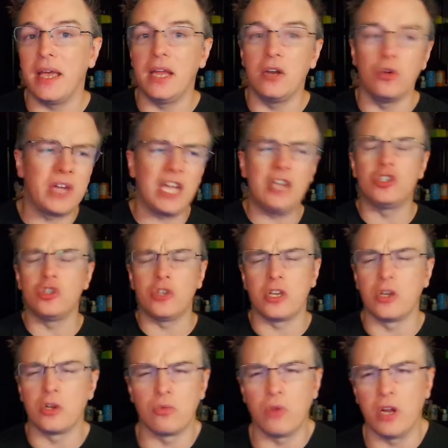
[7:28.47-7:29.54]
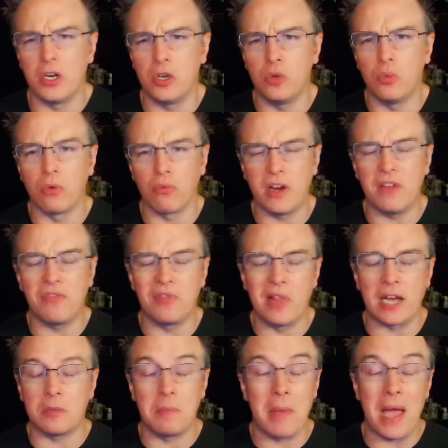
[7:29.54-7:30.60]
and occasionally you're going to run into a
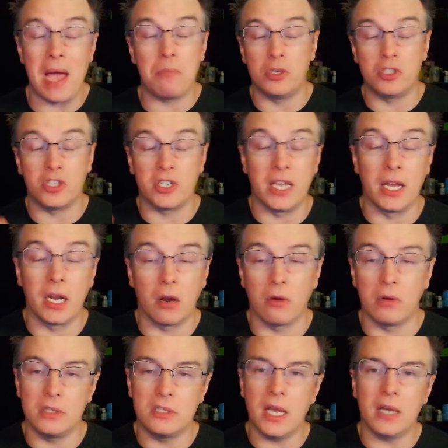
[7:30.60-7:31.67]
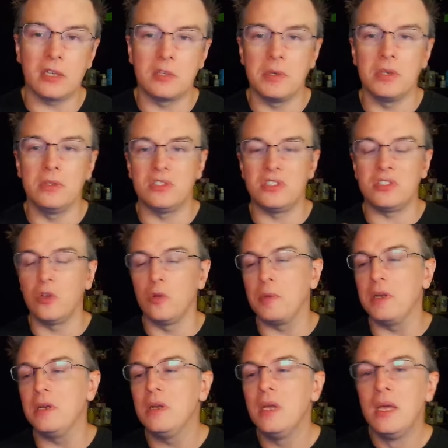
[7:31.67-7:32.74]
reflect map which again i already talked about is
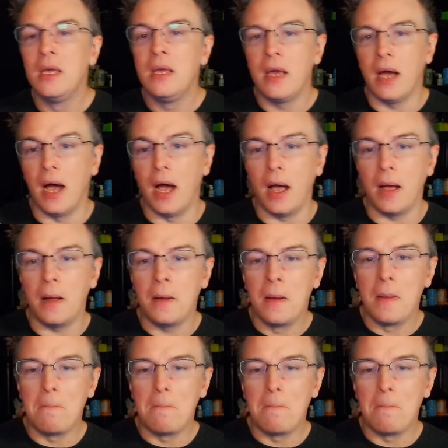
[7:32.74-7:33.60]
stupid uh,